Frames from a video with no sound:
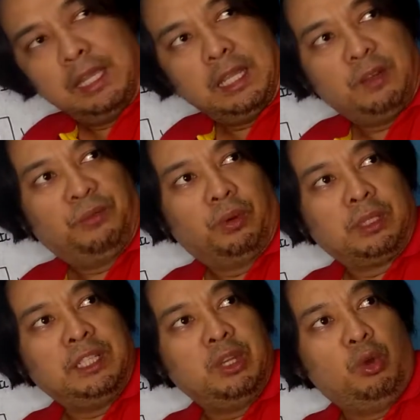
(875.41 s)
and a
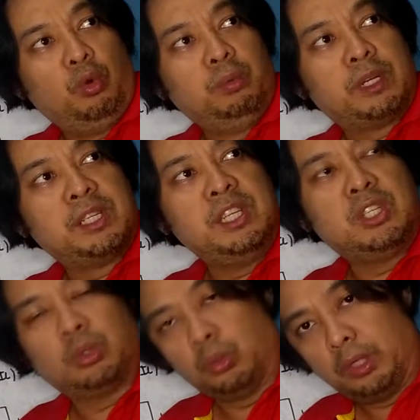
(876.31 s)
40 ohm
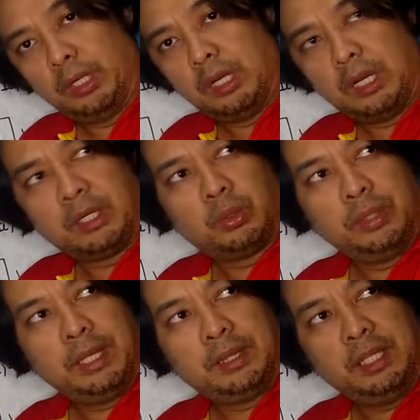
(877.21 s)
resistor are
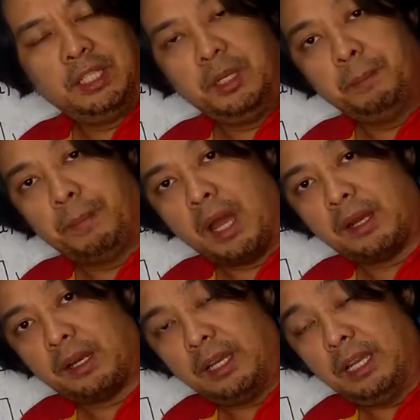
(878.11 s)
connected in
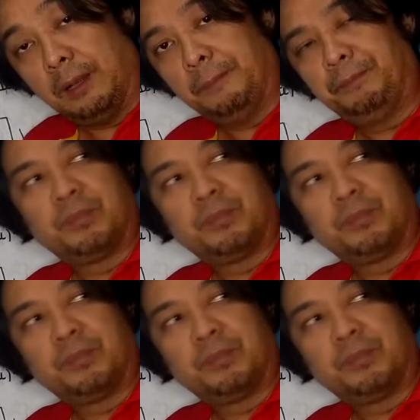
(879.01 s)
parallel